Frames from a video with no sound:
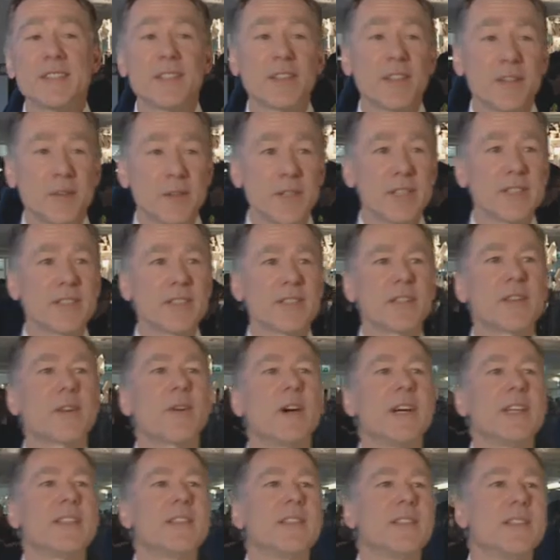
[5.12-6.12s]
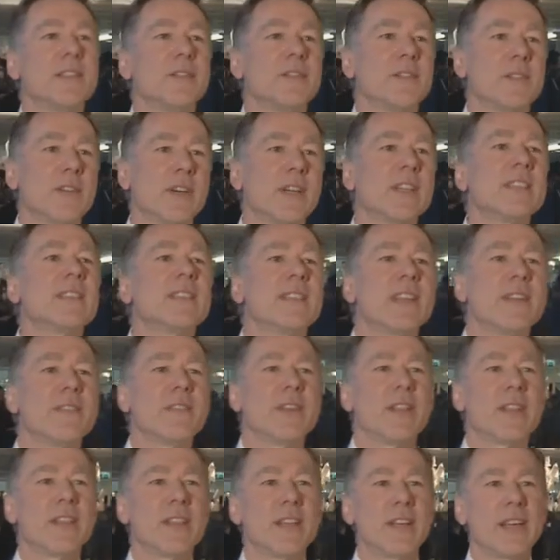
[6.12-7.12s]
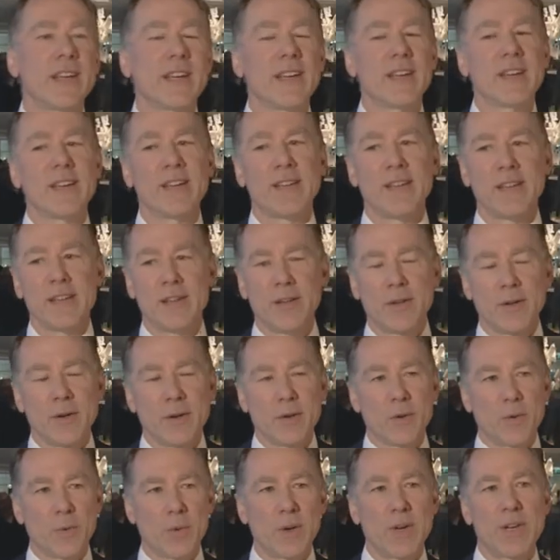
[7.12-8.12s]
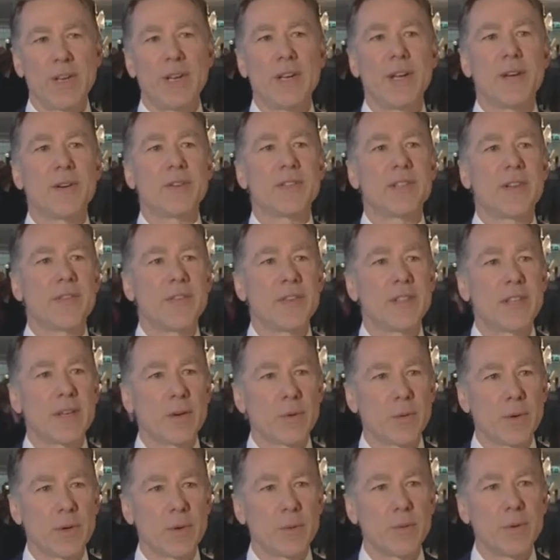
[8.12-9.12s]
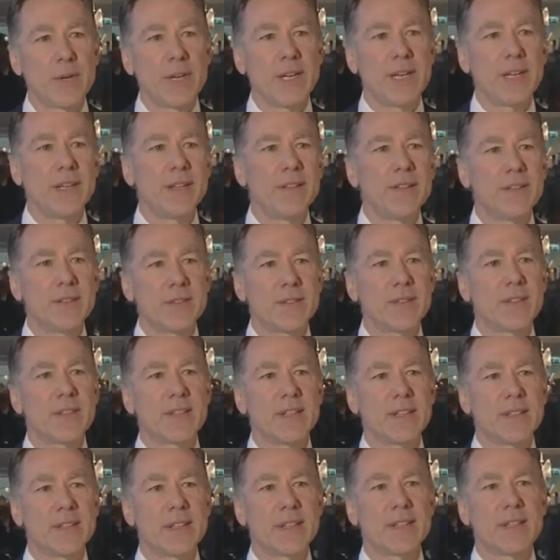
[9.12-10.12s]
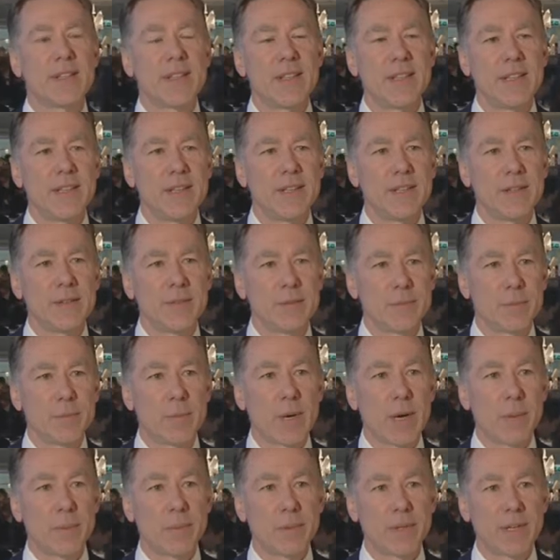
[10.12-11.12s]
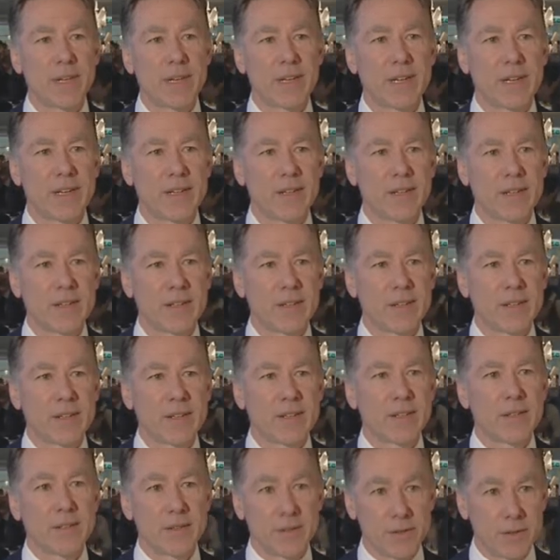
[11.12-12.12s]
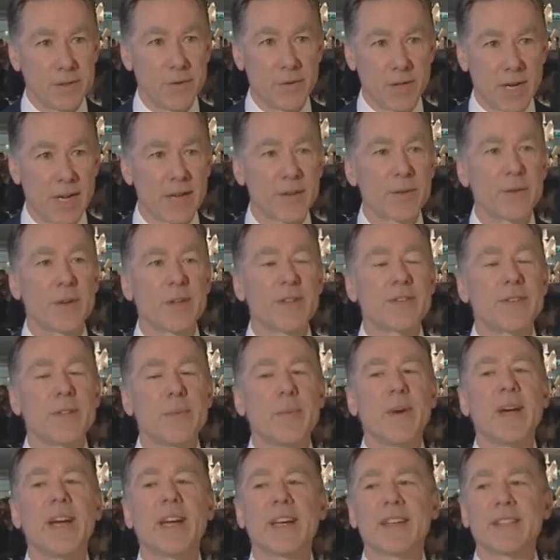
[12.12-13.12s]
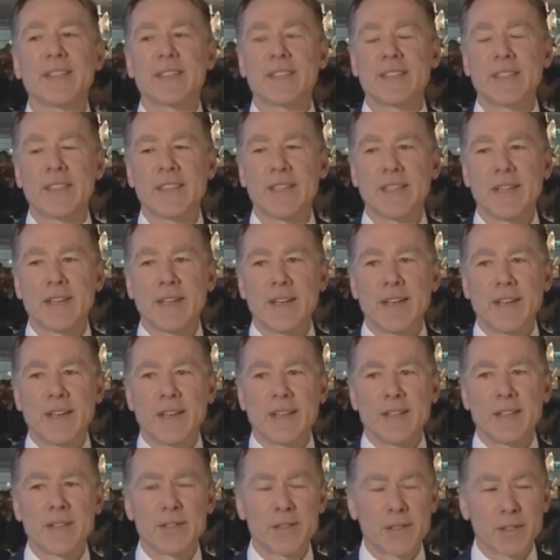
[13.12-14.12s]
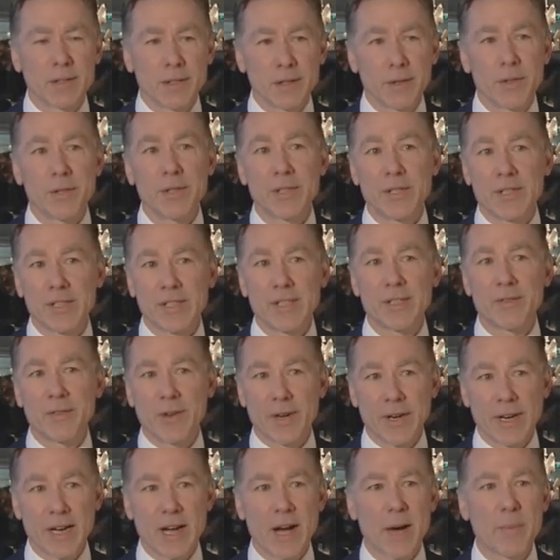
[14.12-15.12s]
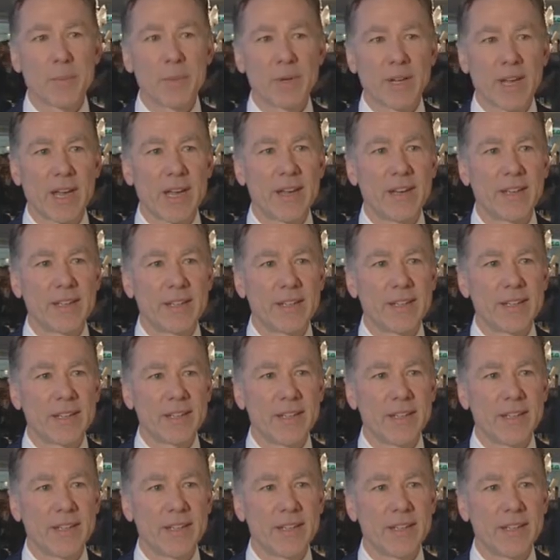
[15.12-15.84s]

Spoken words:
is that there is a crisis of trust. Everything one hears, everything one reads, is that the public do not trust the banks. The solution is very complicated.